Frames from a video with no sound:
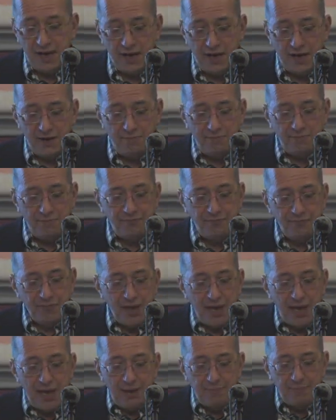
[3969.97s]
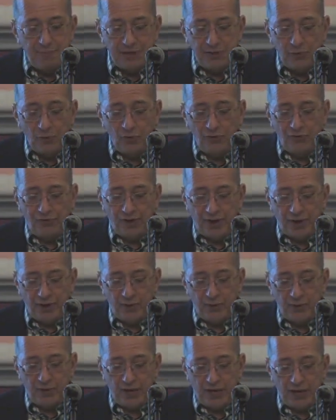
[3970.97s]
Um, but
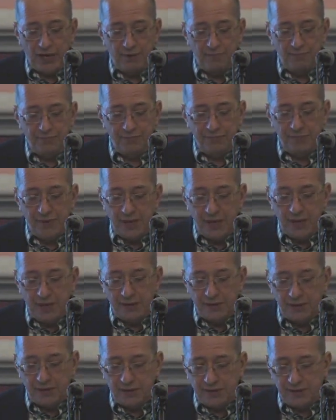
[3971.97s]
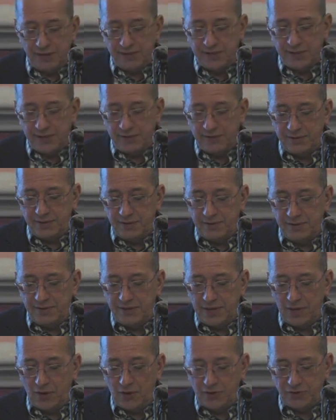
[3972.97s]
also, um, the, there's, a,
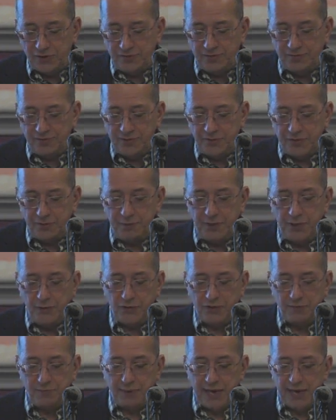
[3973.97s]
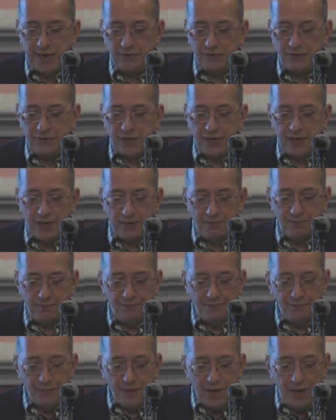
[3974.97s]
there's a lot of dispute about,
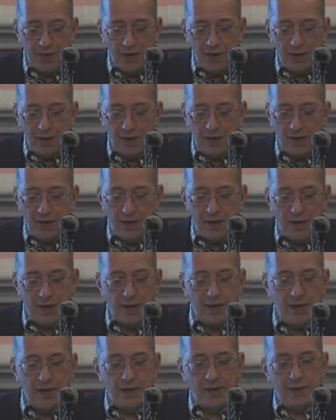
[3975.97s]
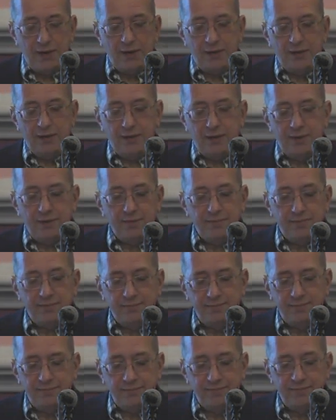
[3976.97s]
um, uh,
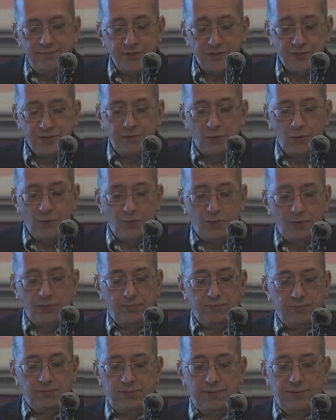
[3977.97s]
first of all,